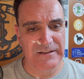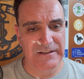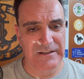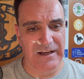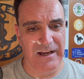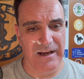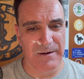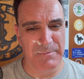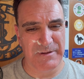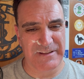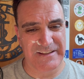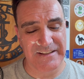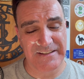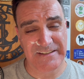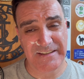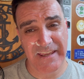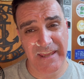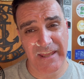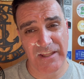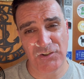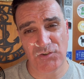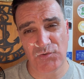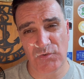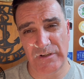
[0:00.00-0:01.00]
Uh, but the
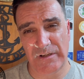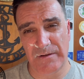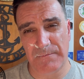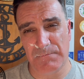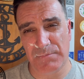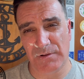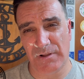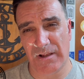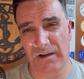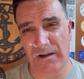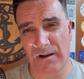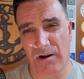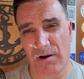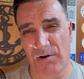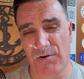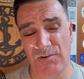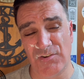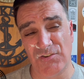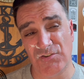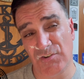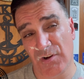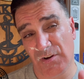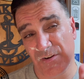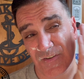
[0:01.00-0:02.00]
tangerine and blood
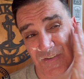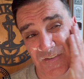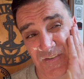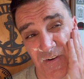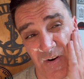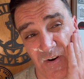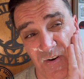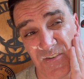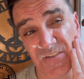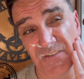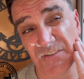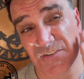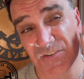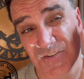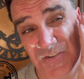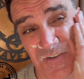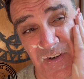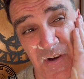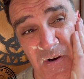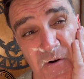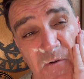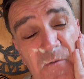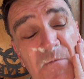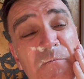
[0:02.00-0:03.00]
orange are the stars of the
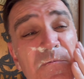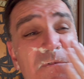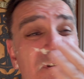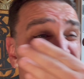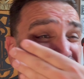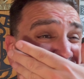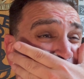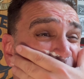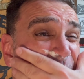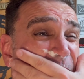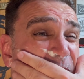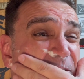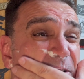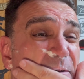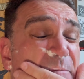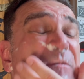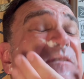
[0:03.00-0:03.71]
show, as far as I'm